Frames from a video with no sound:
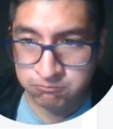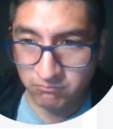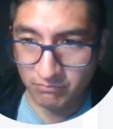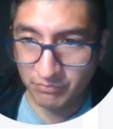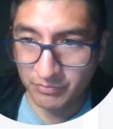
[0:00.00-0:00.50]

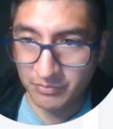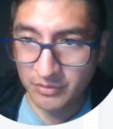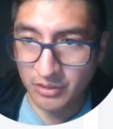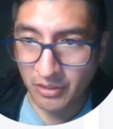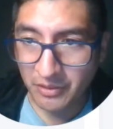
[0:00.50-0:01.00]

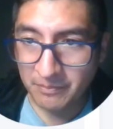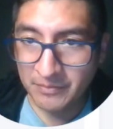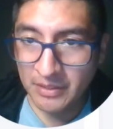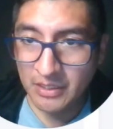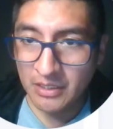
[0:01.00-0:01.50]
I'm sorry,
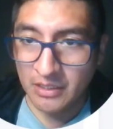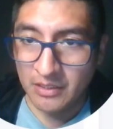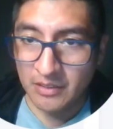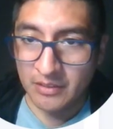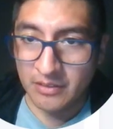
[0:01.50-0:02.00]

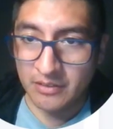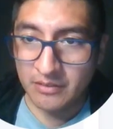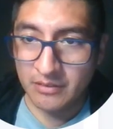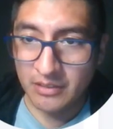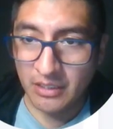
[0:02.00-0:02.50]

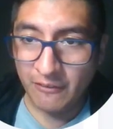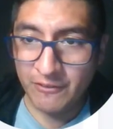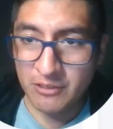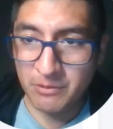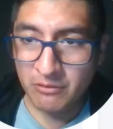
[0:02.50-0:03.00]
the
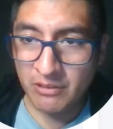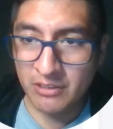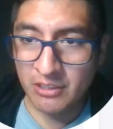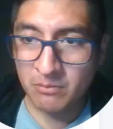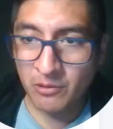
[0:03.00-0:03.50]
difference
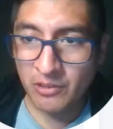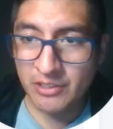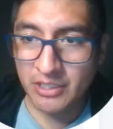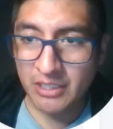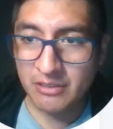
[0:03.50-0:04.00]
between these
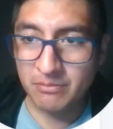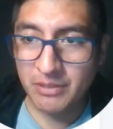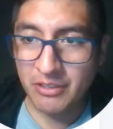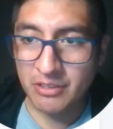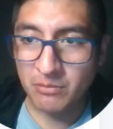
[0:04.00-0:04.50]
models are
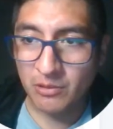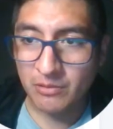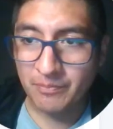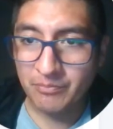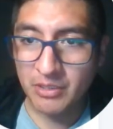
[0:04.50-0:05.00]
very
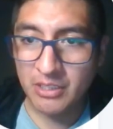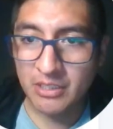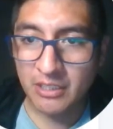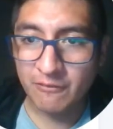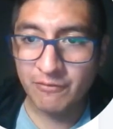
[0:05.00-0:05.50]
small, meaning
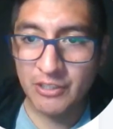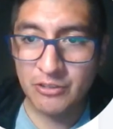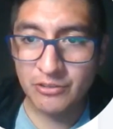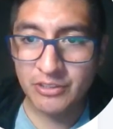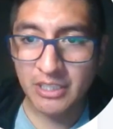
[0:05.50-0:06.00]
that the
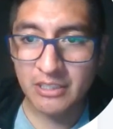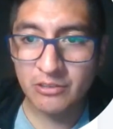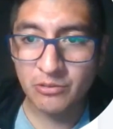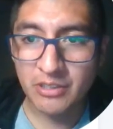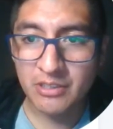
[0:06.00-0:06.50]
features
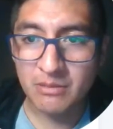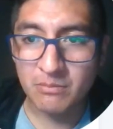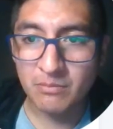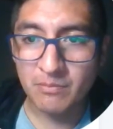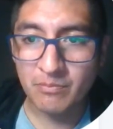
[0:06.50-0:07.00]
are doing
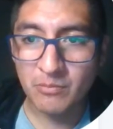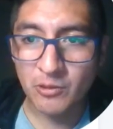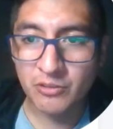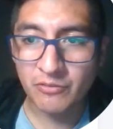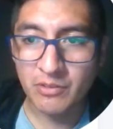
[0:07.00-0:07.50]
the
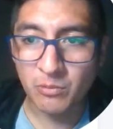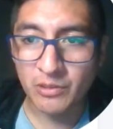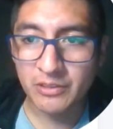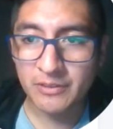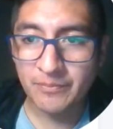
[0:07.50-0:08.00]
most of the
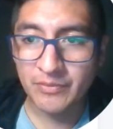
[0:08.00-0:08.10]
work.